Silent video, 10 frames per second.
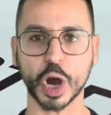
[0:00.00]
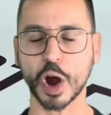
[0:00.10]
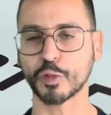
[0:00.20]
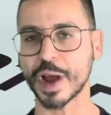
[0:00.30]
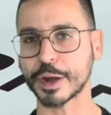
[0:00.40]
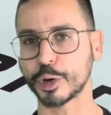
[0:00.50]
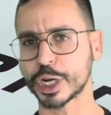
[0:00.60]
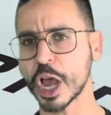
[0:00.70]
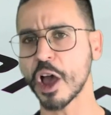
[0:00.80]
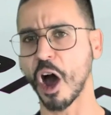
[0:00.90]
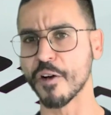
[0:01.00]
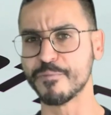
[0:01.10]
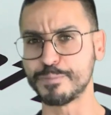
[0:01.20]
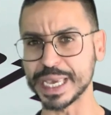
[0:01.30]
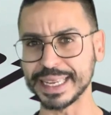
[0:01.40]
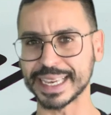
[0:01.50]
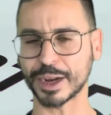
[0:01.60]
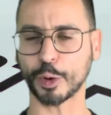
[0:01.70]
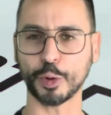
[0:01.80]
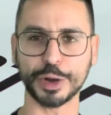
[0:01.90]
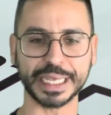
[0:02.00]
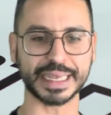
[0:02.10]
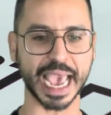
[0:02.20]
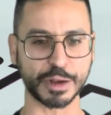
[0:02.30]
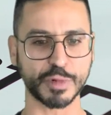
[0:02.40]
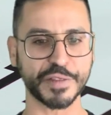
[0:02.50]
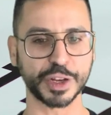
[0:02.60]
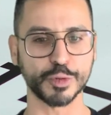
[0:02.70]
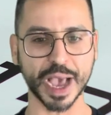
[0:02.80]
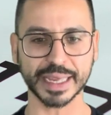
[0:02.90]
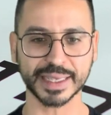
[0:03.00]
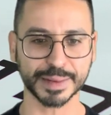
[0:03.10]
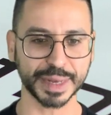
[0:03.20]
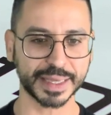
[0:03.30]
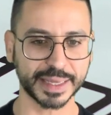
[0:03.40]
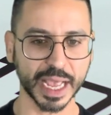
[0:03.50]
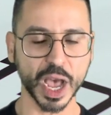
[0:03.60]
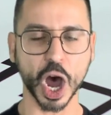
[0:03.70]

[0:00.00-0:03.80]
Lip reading: record of beating earnings and revenue estimates.